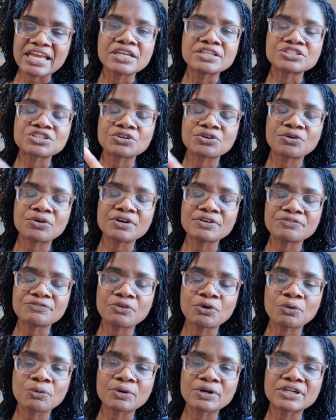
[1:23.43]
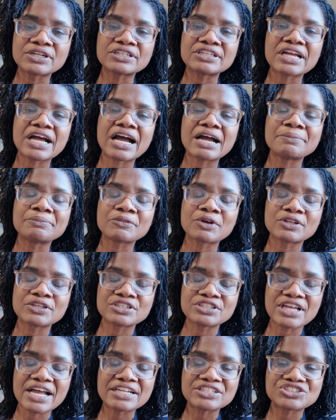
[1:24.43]
So going forward, I'm going to
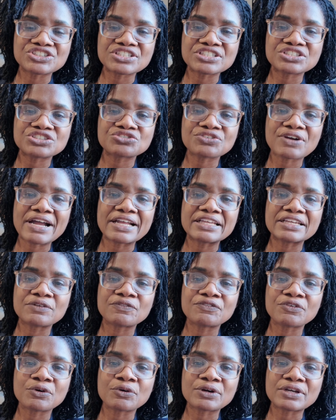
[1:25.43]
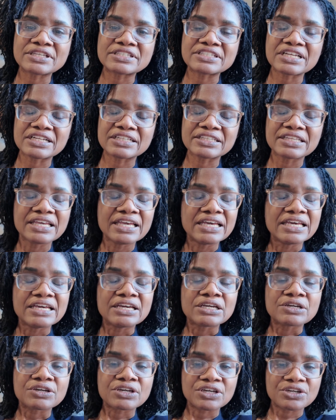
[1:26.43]
not just try to focus on
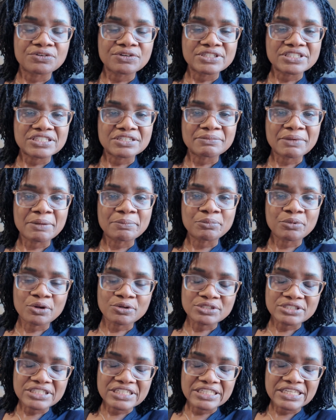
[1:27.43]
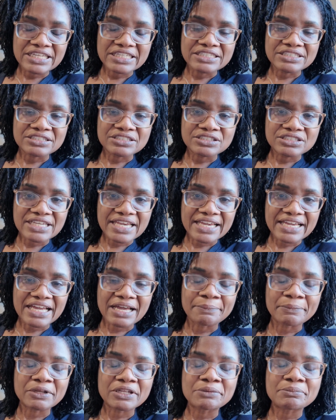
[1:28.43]
increasing my protein intake,
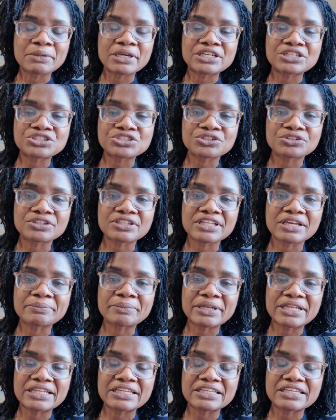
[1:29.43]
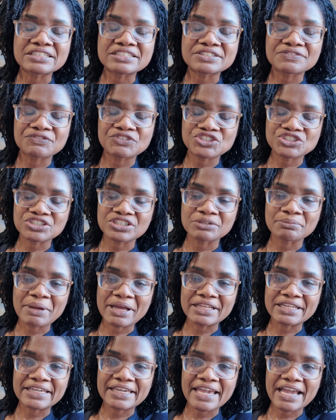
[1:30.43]
I'm going to make sure that I'm getting a sufficient
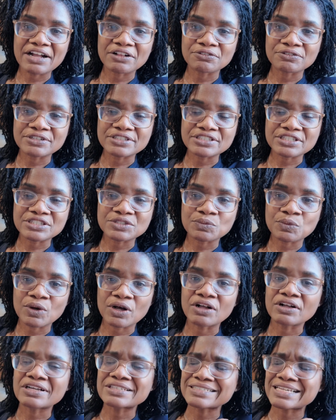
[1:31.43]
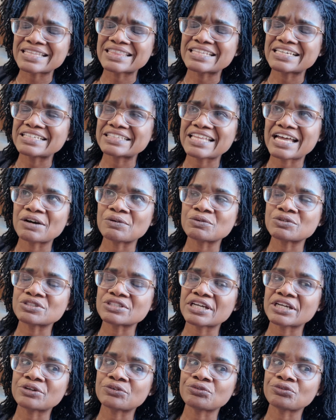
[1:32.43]
amount of calories as well, because I think that was
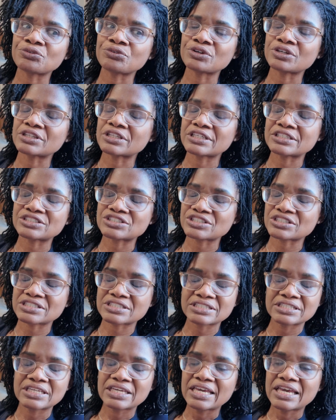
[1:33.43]
like really just